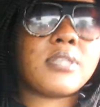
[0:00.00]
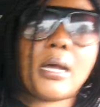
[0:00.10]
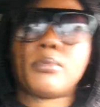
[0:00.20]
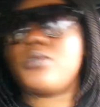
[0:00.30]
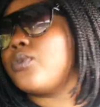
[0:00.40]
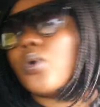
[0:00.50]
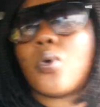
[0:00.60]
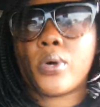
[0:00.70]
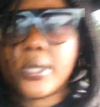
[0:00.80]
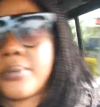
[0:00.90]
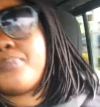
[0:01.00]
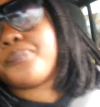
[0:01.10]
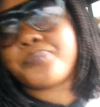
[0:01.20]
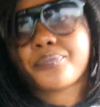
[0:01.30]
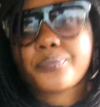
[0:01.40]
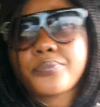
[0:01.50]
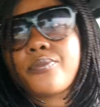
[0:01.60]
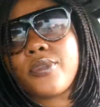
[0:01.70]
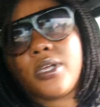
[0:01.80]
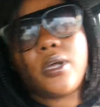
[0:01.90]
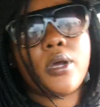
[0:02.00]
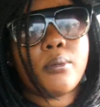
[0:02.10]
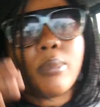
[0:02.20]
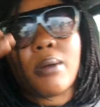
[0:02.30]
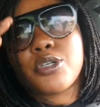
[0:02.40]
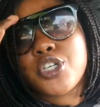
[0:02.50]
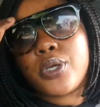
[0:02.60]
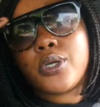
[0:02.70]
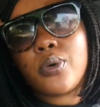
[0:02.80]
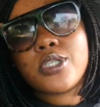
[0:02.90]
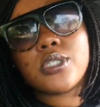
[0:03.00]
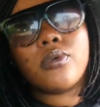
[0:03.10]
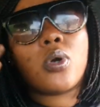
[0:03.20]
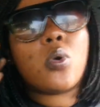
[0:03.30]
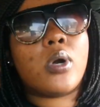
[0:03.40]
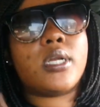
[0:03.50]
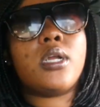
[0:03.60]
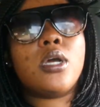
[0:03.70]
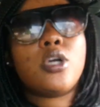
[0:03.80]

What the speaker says: time to record it. But I'm surely going to record